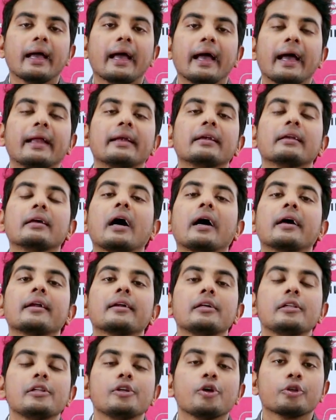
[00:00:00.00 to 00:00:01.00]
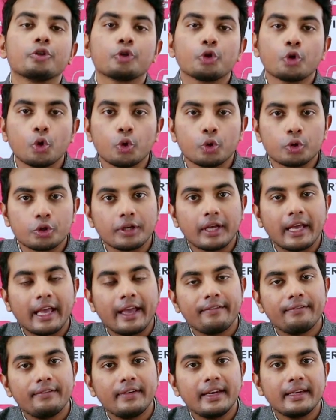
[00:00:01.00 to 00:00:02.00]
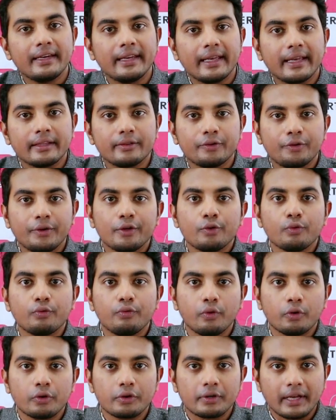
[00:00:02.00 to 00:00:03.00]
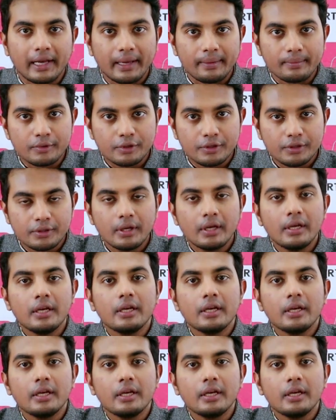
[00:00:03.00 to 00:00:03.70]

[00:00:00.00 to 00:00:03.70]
and gargle your throat every day 3 to 4 times.